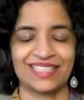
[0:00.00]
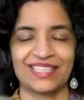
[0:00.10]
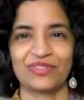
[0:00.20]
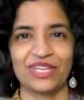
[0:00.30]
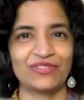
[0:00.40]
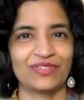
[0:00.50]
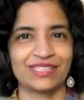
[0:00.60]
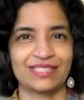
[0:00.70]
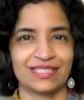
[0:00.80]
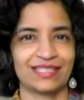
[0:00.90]
very well
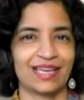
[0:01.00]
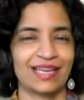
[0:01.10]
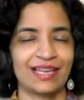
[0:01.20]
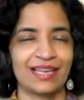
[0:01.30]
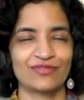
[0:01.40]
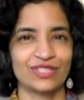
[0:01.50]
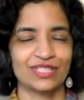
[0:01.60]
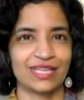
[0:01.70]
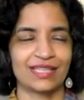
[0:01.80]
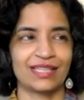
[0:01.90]
said. I loved
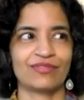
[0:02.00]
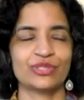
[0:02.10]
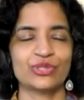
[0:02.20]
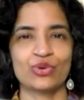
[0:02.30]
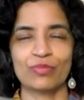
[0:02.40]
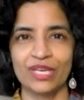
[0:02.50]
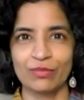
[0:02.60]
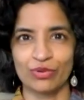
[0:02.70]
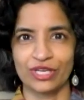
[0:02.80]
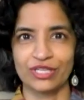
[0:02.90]
it. And there were so many
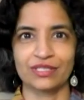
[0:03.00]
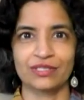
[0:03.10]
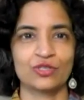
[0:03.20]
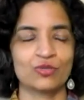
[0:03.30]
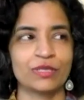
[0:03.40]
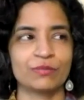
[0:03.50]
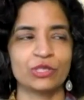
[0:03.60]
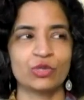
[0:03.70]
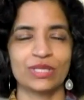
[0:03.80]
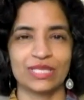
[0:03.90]
pointers to people
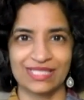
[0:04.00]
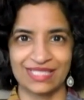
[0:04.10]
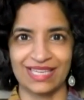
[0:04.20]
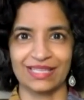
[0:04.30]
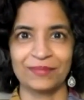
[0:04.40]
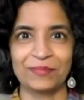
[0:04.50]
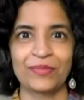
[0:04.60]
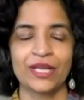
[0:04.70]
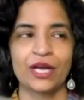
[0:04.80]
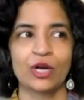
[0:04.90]
who were listening
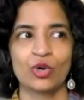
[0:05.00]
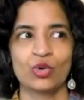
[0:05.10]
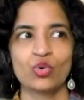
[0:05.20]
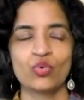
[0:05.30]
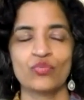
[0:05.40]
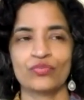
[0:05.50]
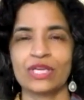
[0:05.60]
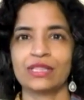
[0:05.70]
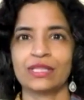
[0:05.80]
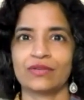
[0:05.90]
who
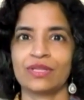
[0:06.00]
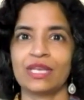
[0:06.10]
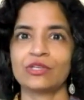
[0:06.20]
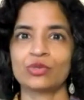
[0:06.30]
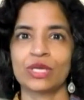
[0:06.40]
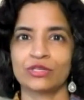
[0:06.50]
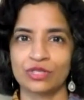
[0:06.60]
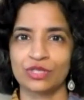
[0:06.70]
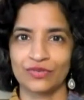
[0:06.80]
feel that we need to get rid of